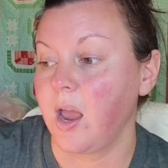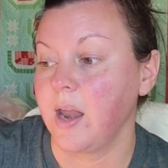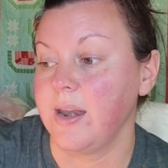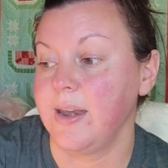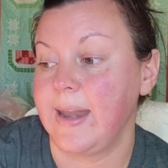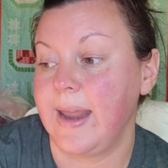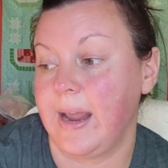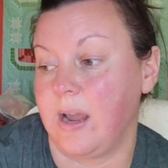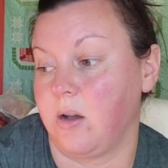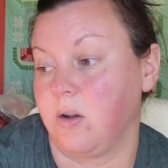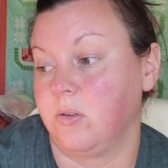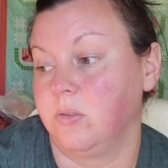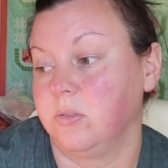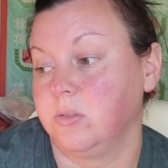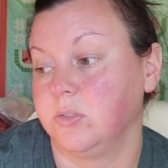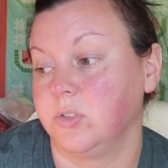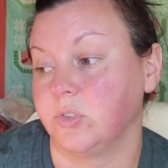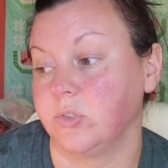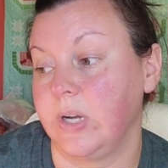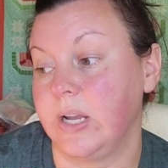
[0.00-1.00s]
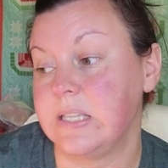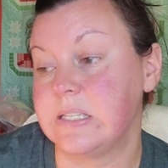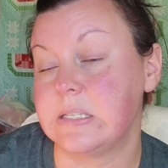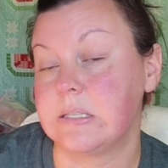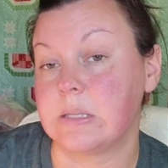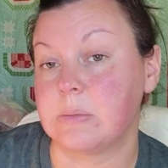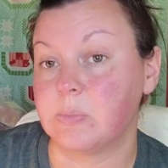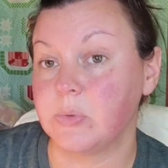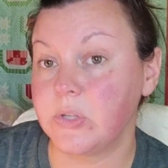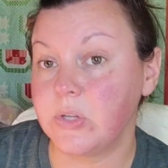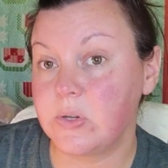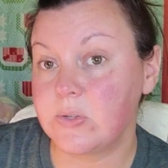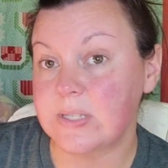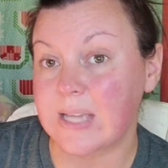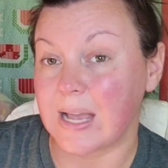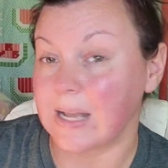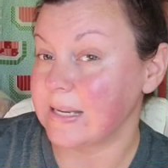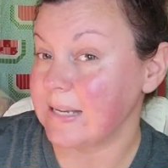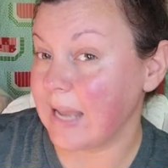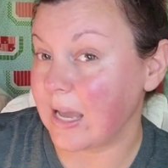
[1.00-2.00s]
Now, the reds and the blues,
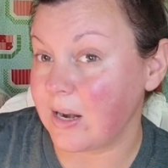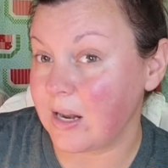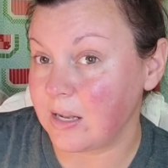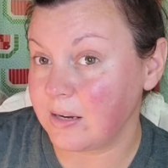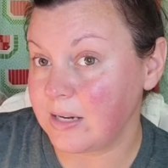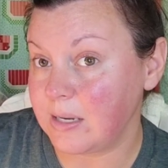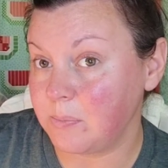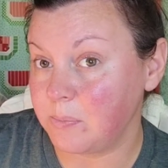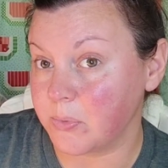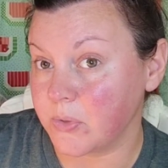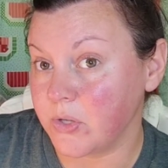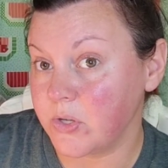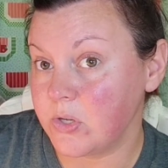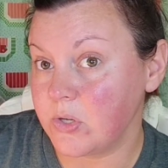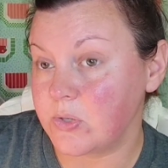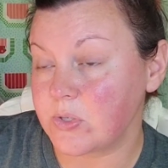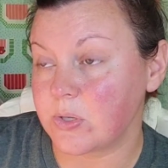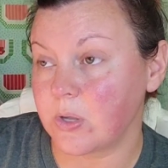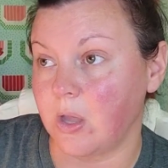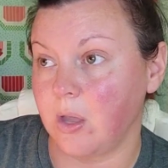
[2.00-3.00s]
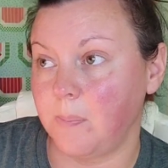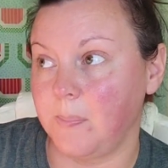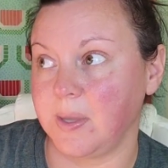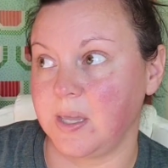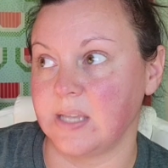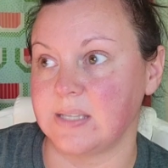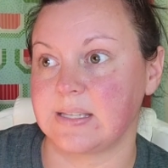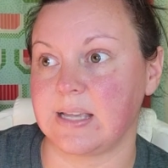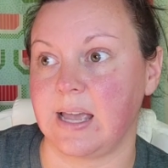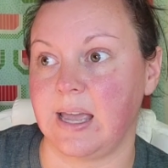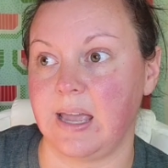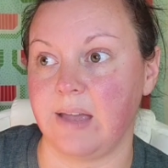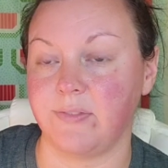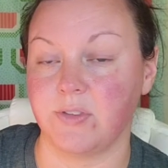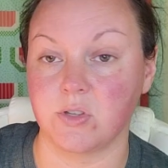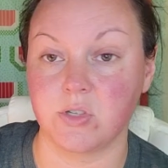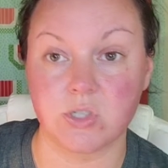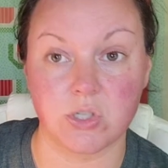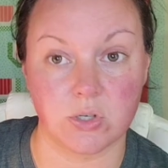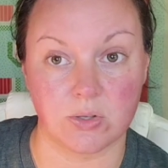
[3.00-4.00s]
I doubt I'll need blues because I have
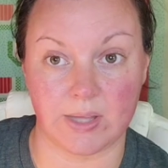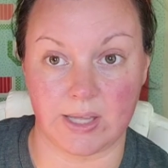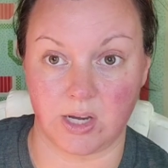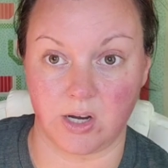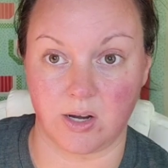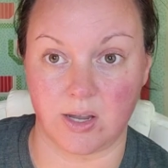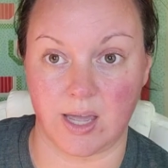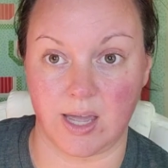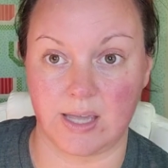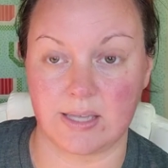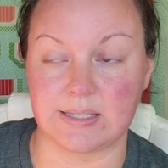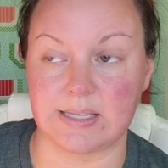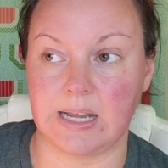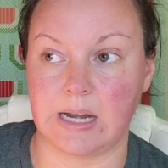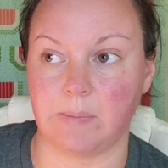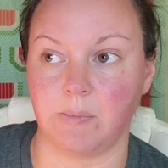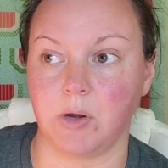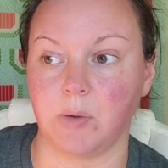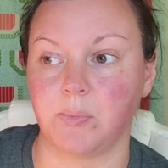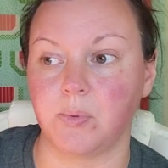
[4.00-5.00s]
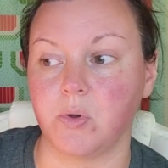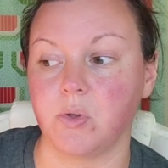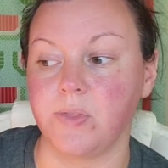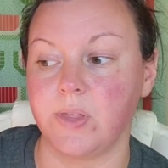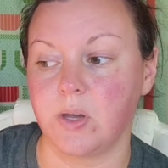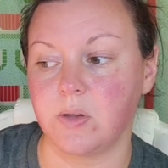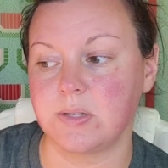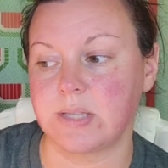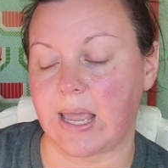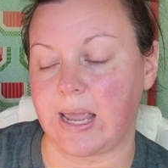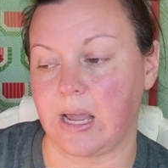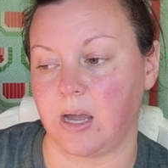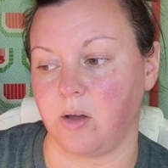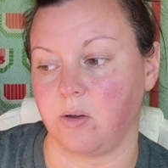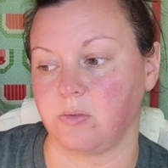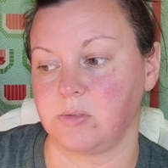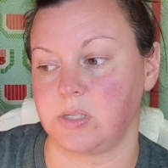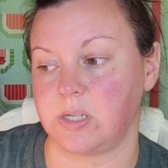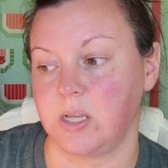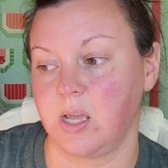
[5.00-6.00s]
those 2 layer cakes. And I'm going to pull those
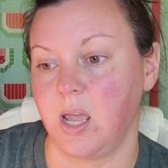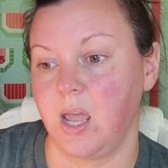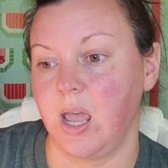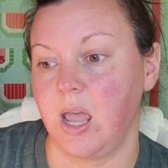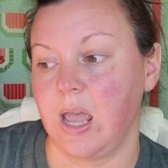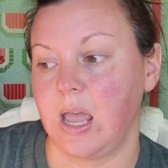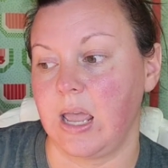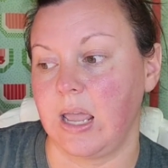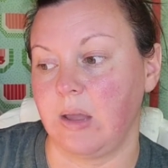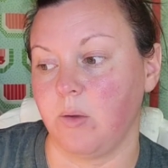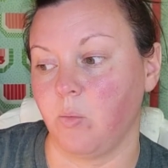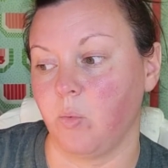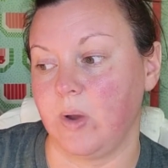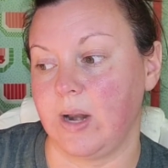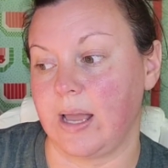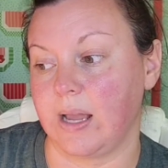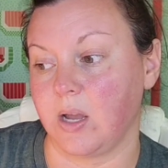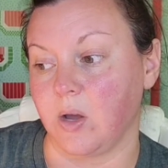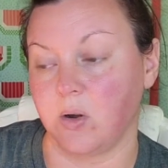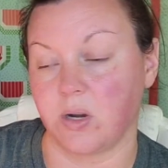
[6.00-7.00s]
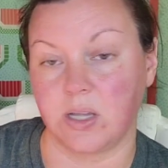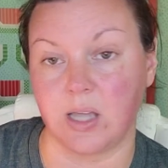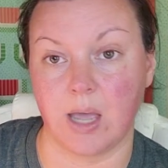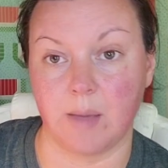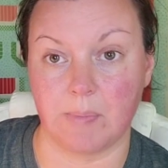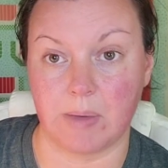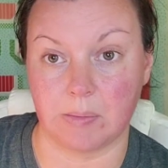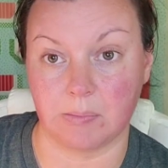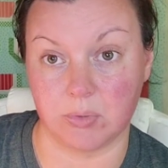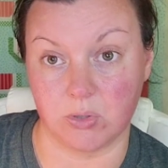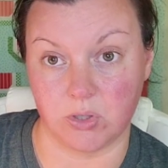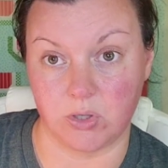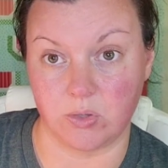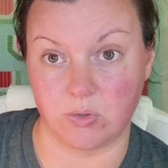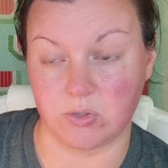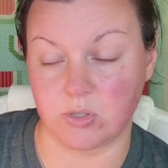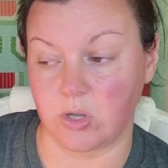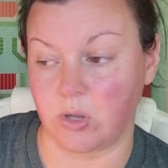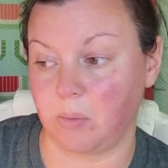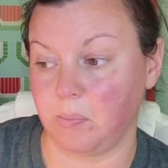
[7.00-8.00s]
out when I go to cut my
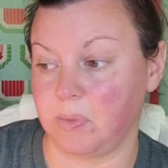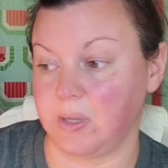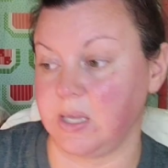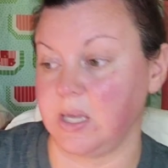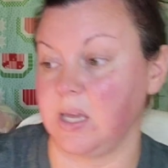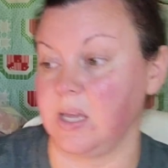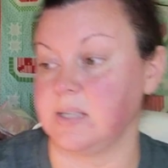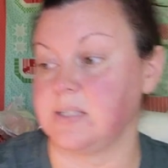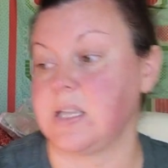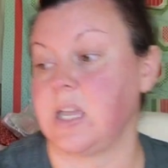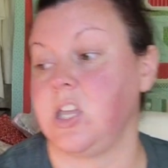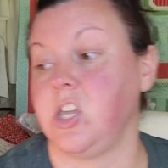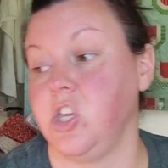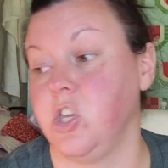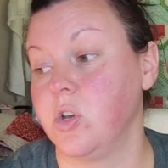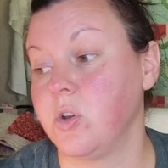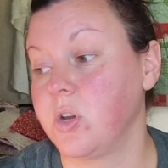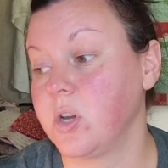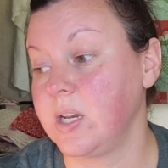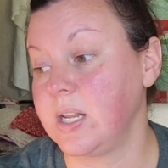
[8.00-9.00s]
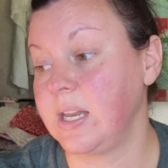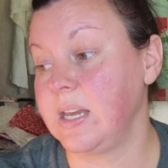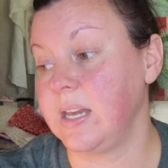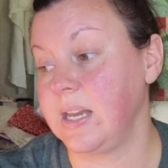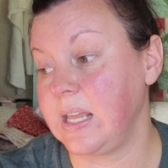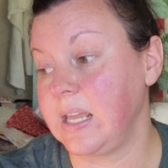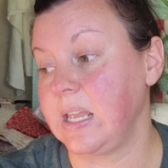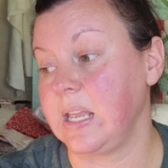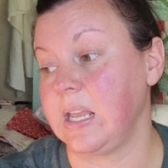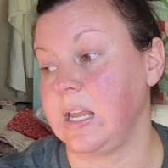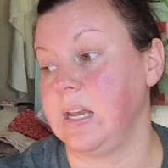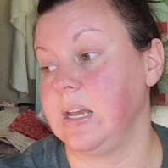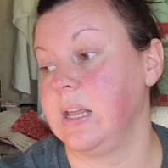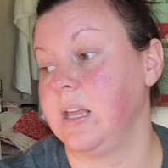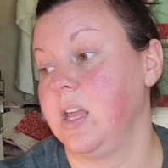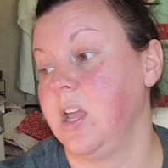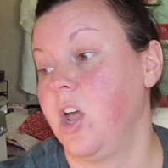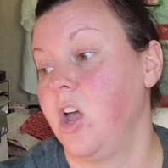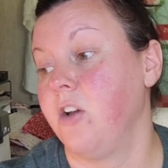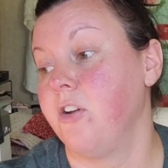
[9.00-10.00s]
blues. Because you're going to need,
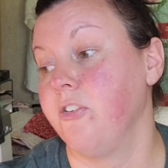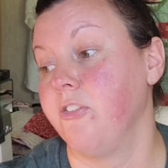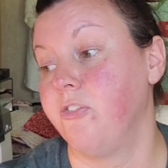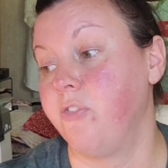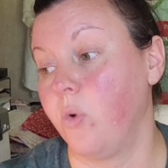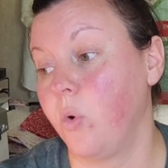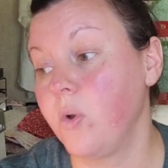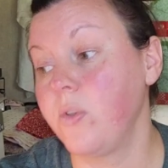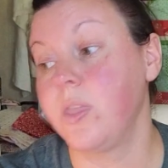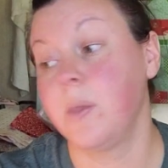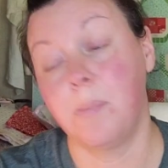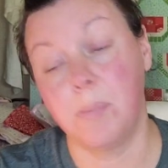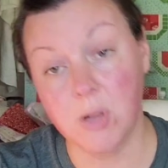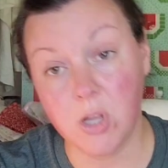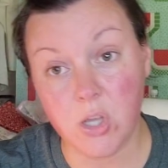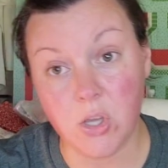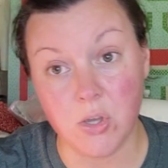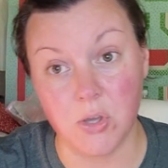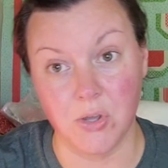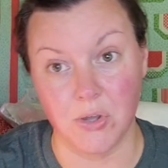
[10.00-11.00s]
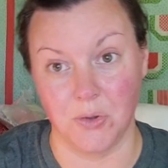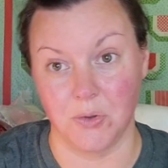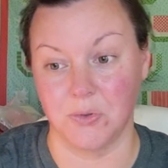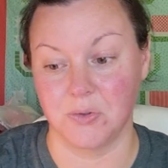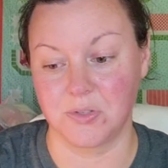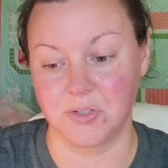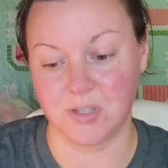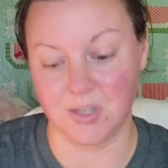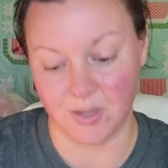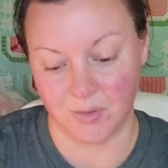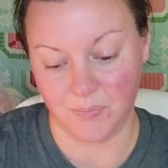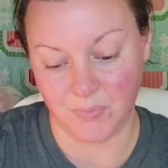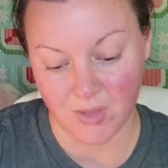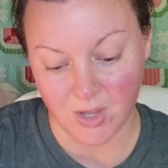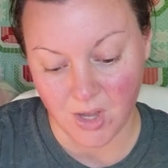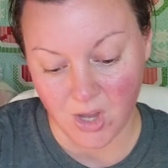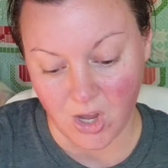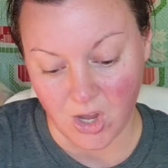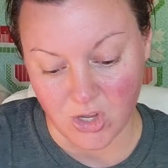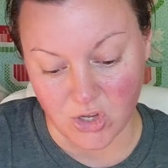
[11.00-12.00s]
for the blues,
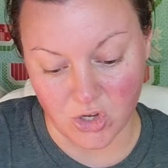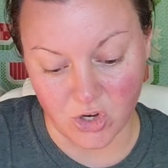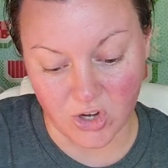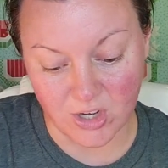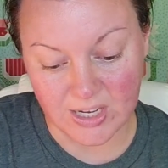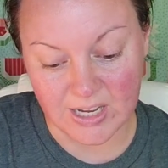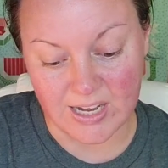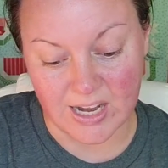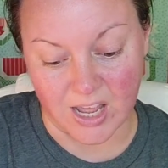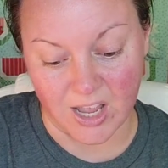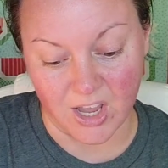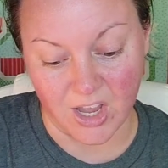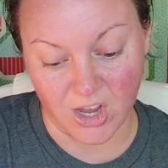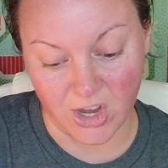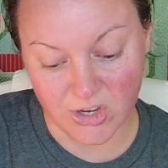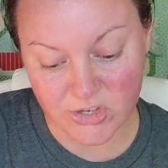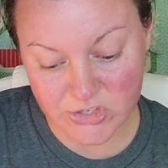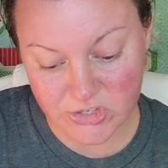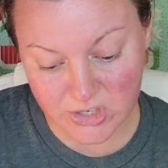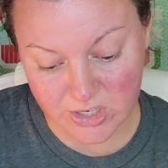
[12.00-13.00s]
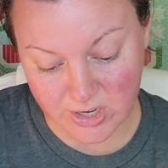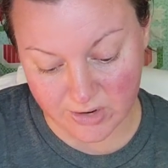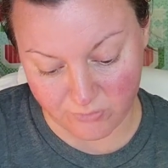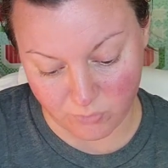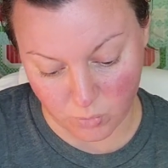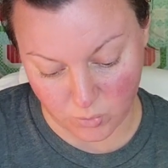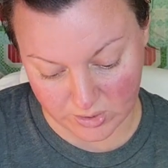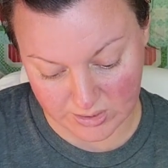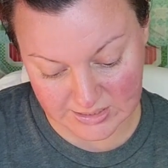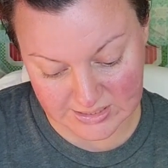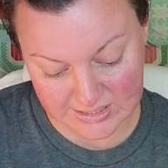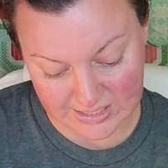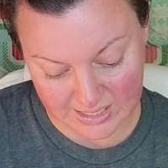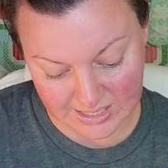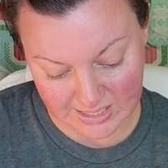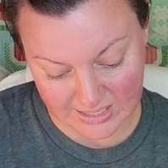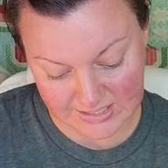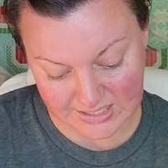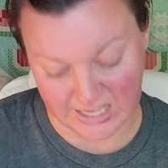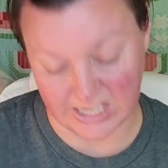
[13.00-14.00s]
you're going to need 100 of one
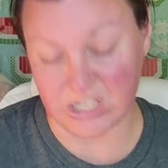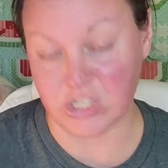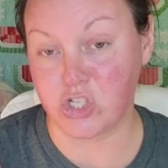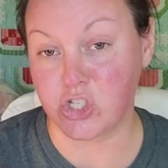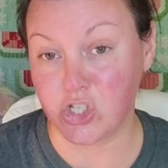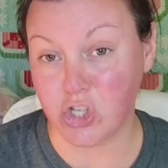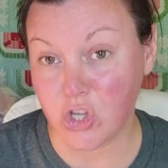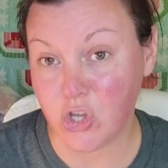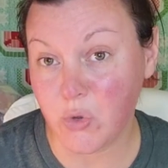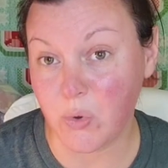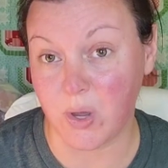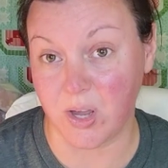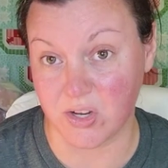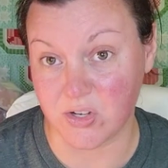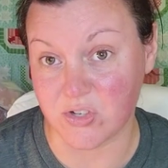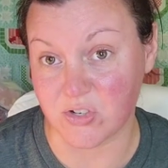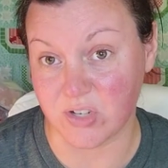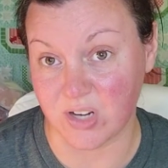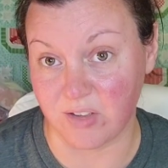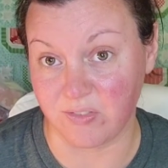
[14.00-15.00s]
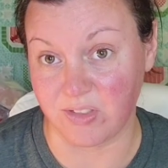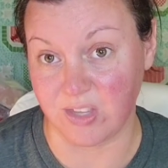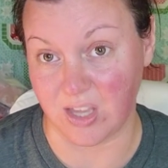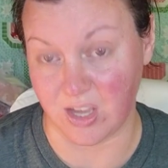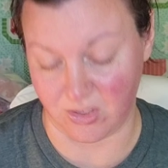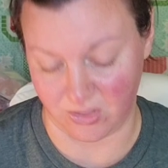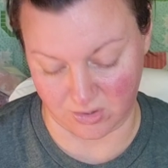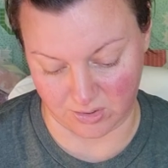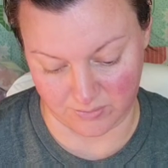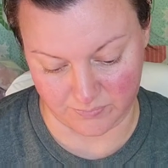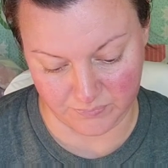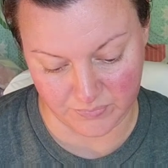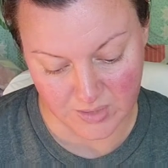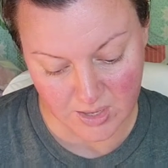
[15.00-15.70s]
size and 200 of the other.